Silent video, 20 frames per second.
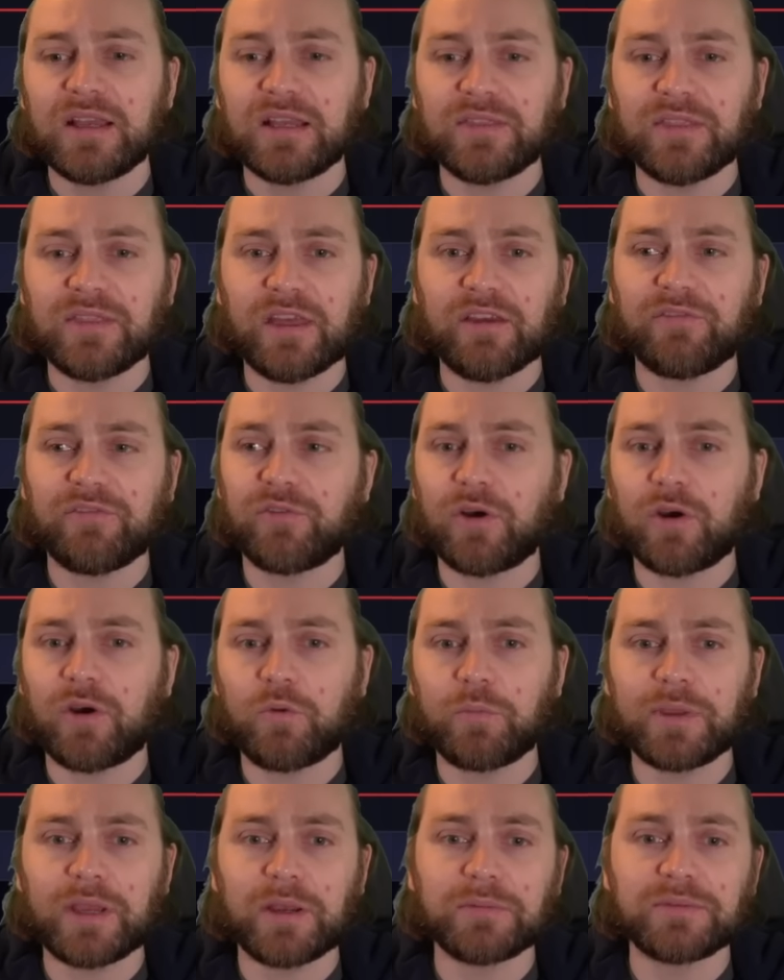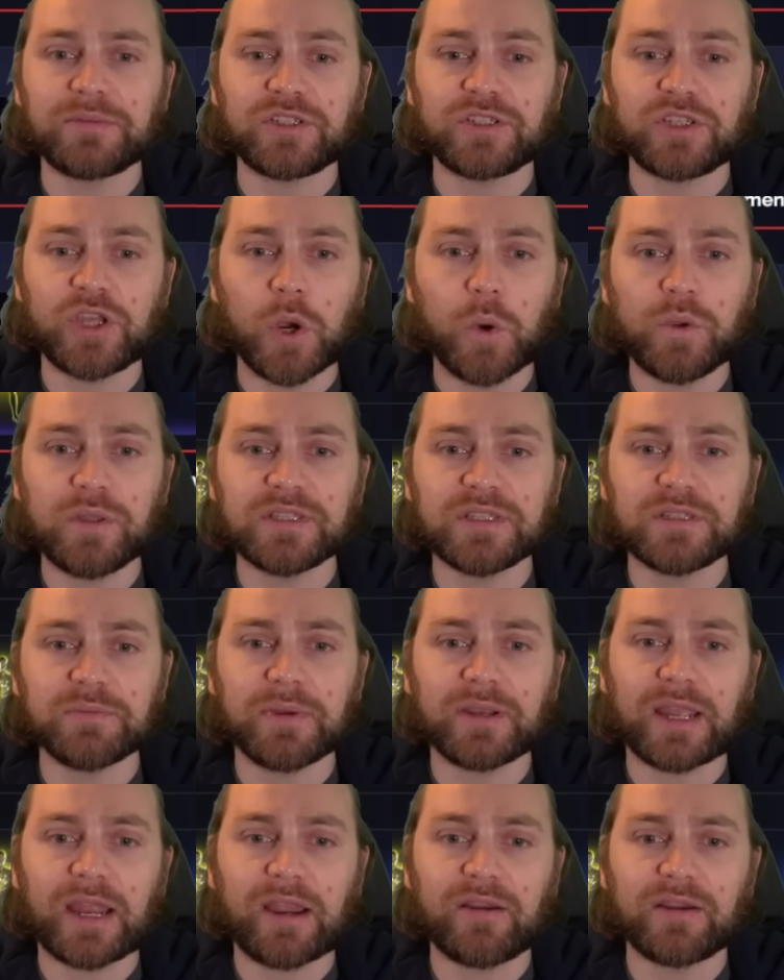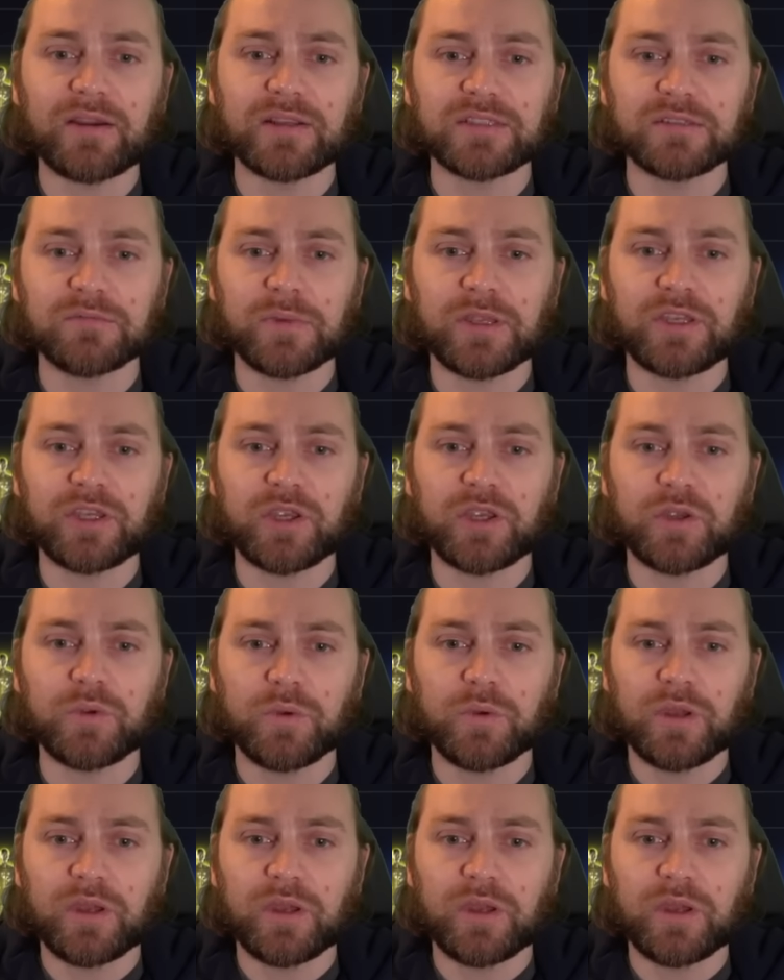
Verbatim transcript: and therefore I'll be able to go into my character menu